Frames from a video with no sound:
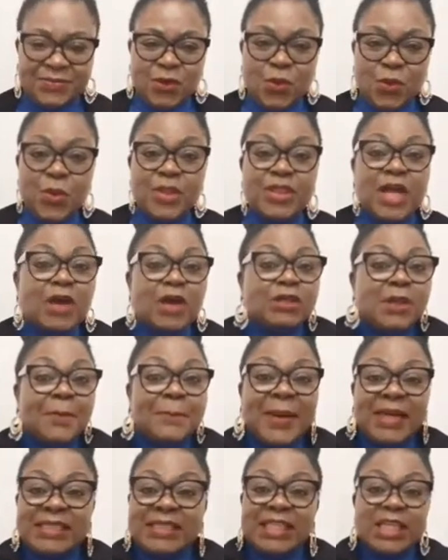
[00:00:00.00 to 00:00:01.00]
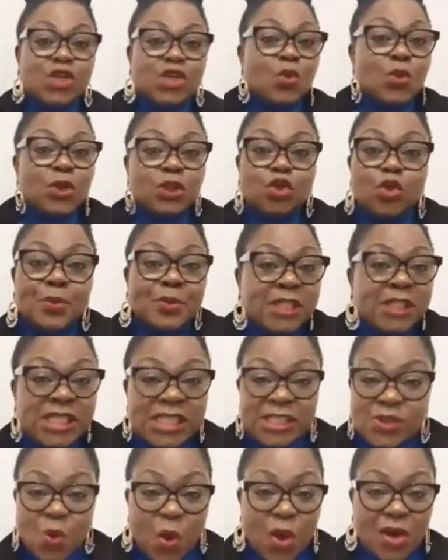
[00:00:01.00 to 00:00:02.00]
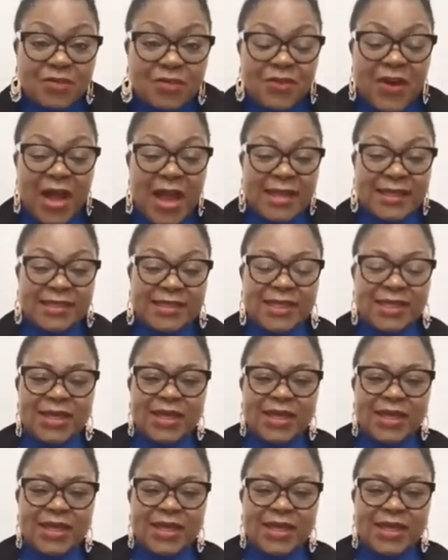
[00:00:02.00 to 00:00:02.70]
Without the baton, you'll be disqualified.